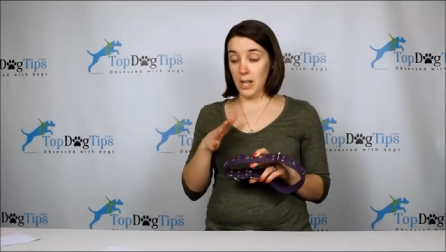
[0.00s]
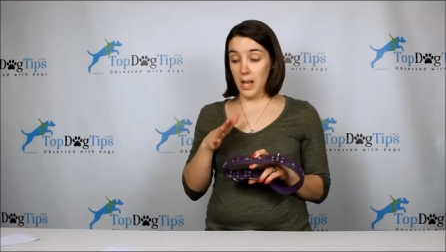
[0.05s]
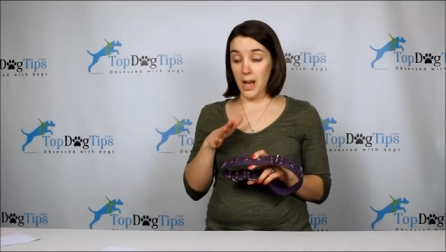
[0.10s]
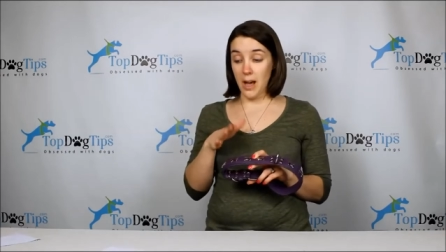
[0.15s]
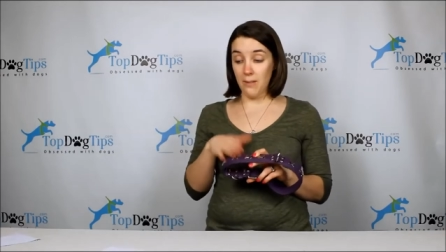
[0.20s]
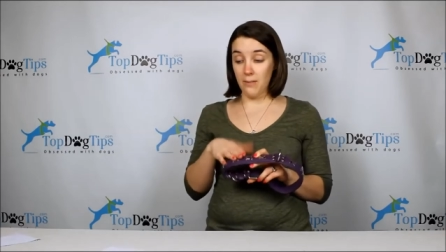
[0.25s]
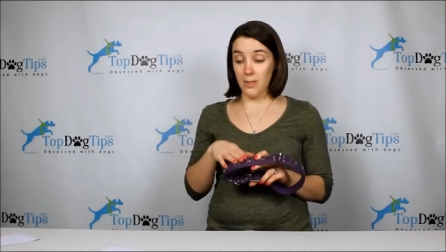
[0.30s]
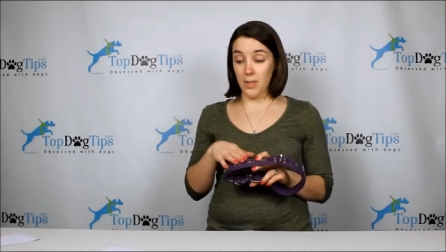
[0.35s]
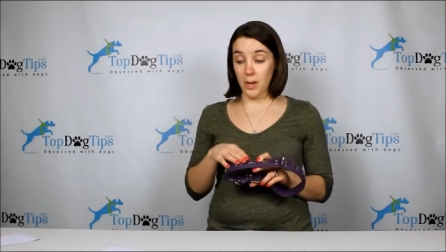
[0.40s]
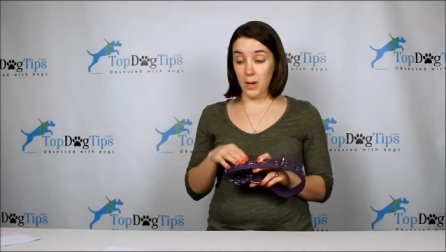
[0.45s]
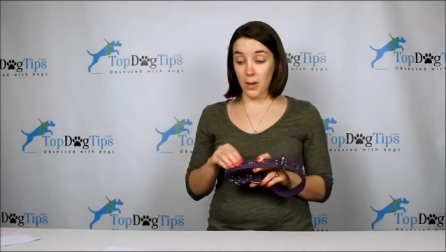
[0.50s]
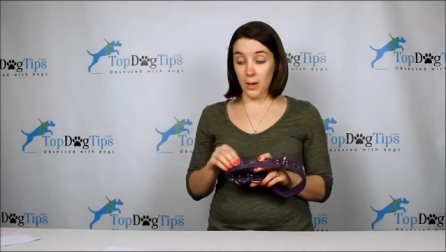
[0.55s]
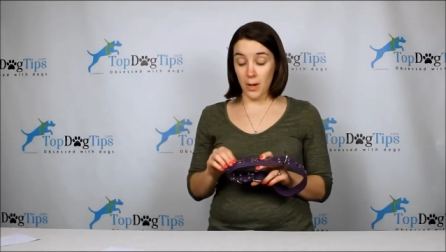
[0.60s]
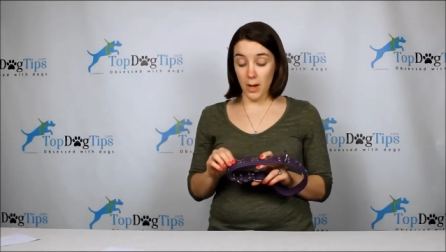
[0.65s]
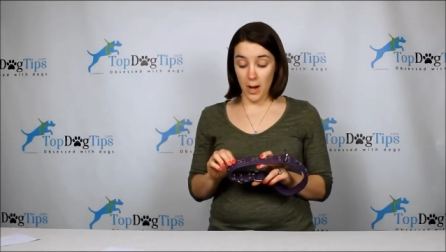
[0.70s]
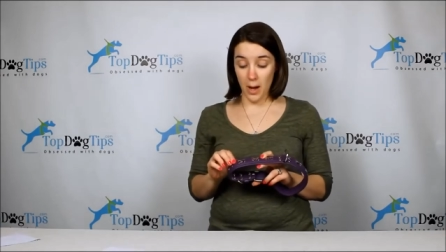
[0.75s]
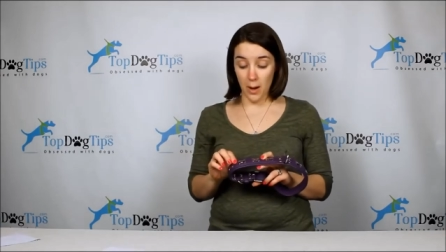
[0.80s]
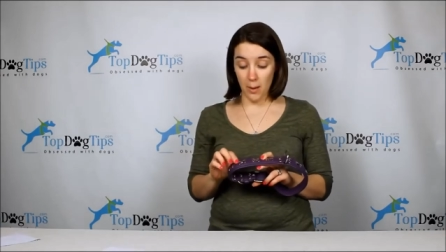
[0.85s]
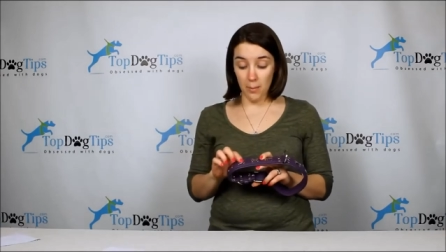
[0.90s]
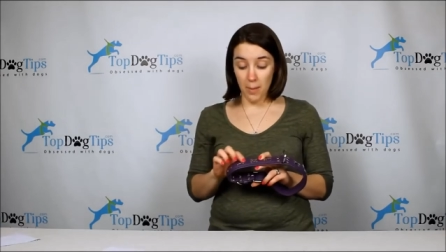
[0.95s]
they have the
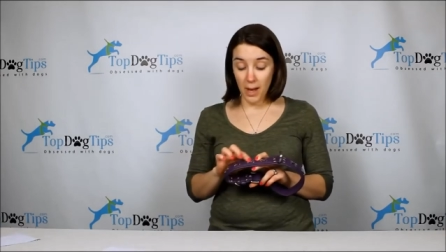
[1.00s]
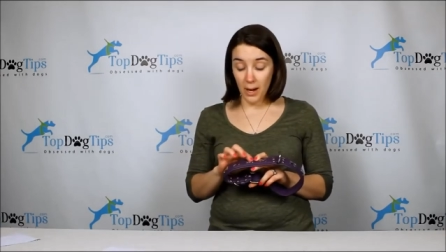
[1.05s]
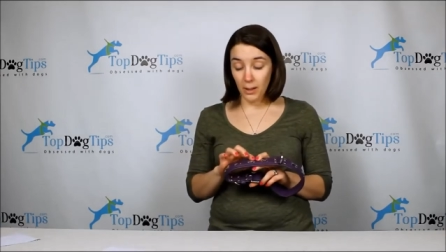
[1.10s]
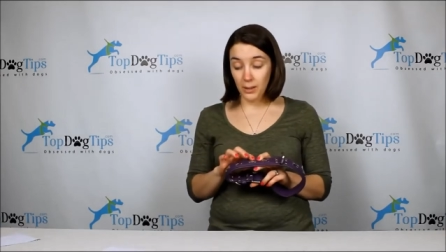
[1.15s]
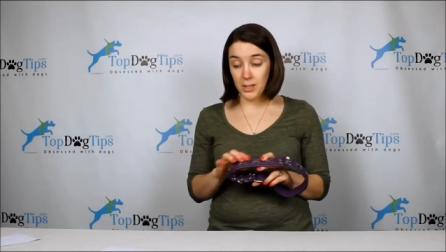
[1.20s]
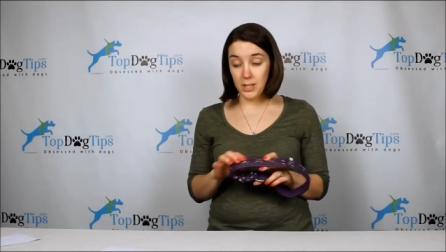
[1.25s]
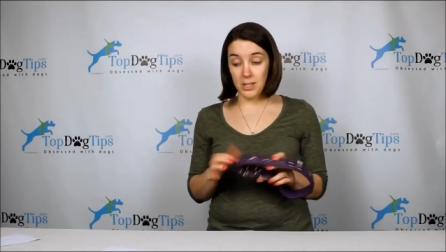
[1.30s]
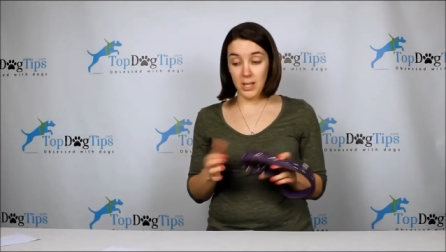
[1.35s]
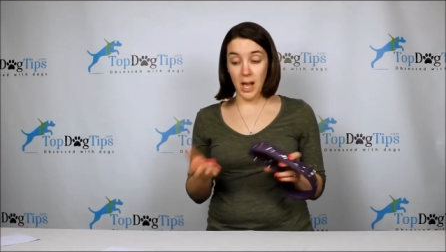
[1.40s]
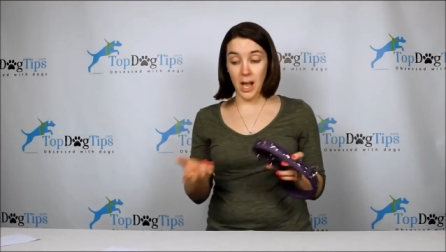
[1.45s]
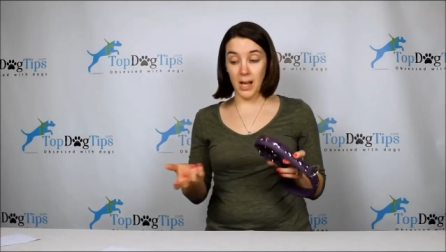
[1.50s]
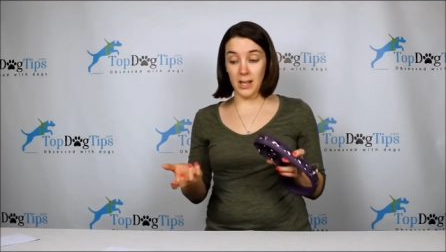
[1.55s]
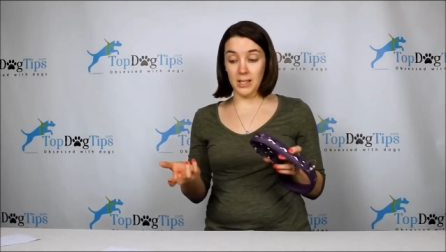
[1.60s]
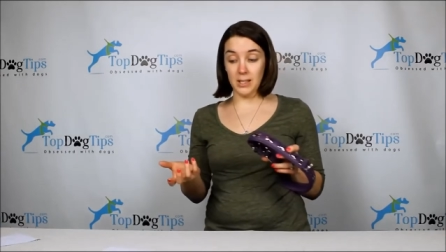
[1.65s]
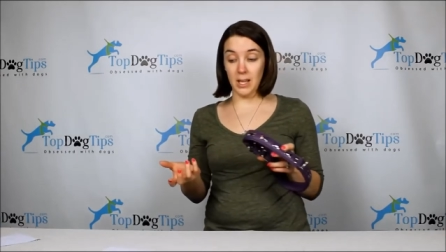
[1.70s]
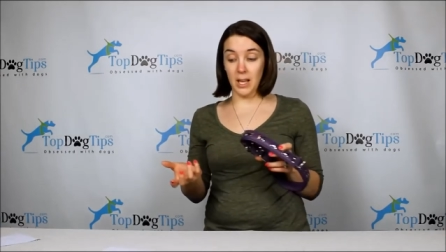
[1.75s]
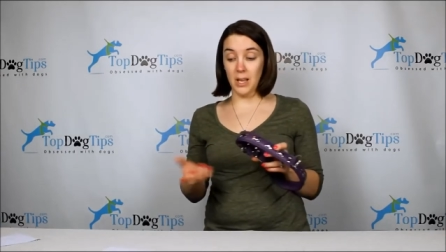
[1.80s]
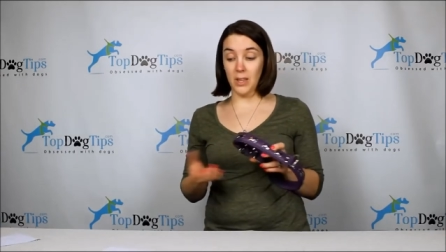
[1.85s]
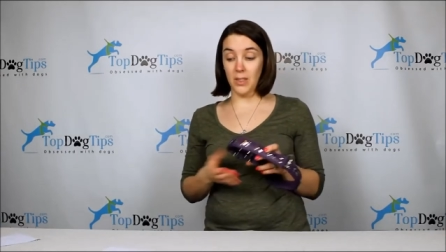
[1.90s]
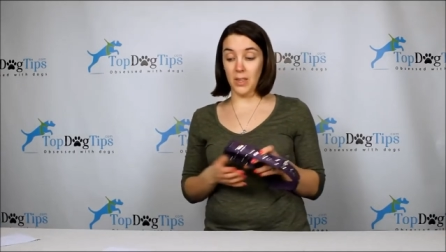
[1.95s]
metal
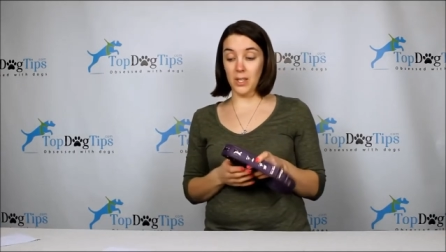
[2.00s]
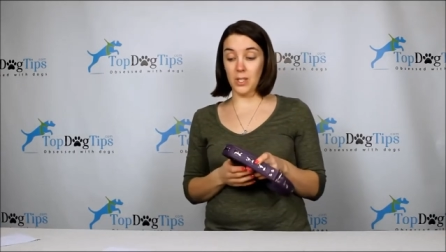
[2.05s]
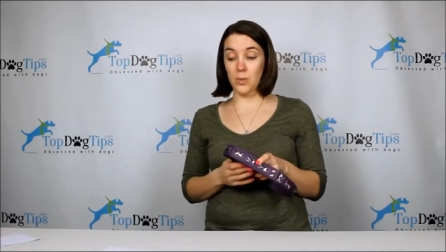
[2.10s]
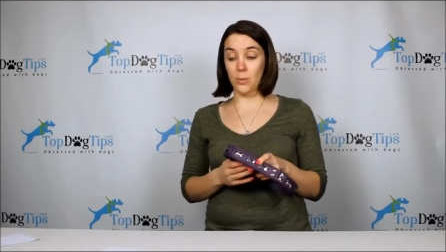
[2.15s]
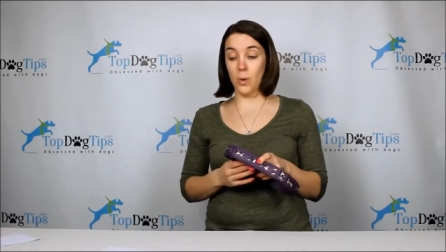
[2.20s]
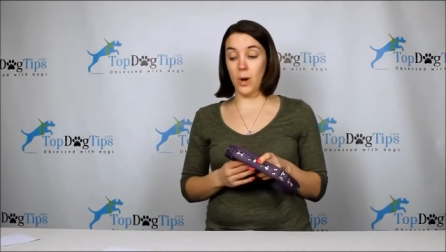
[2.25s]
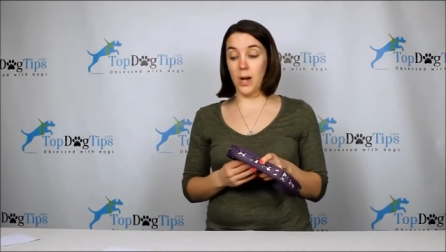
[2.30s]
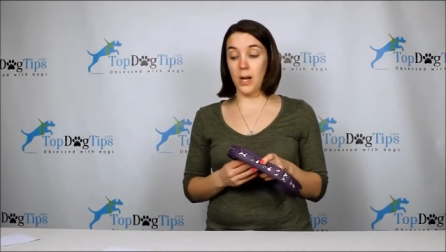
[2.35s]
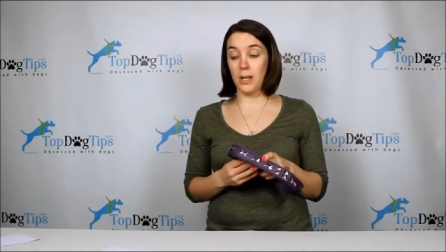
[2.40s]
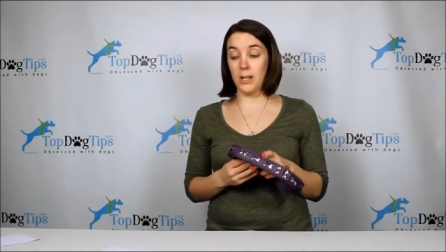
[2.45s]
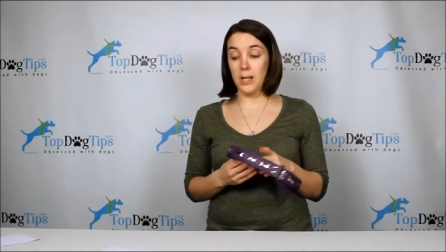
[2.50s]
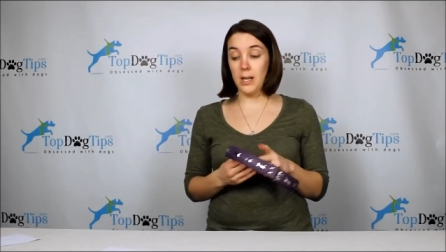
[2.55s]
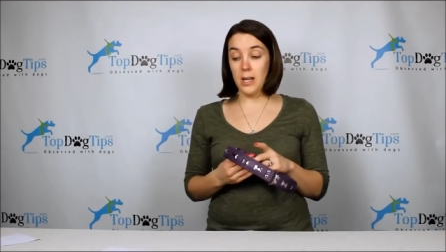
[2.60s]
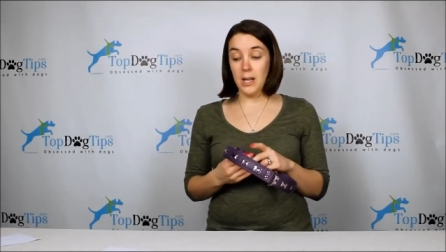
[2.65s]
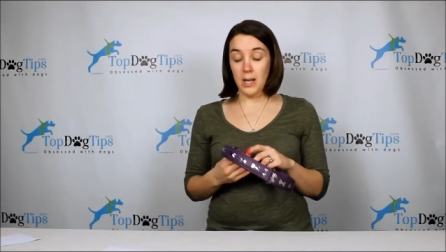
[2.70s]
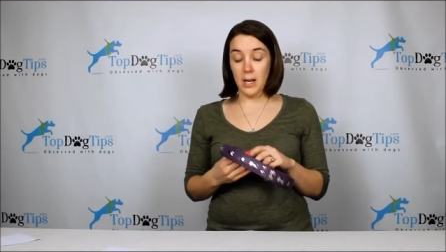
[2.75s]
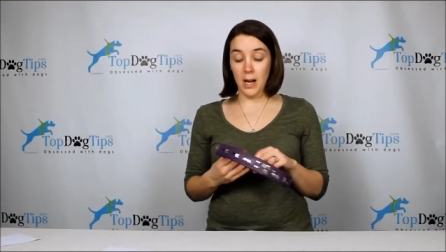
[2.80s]
designs like this one.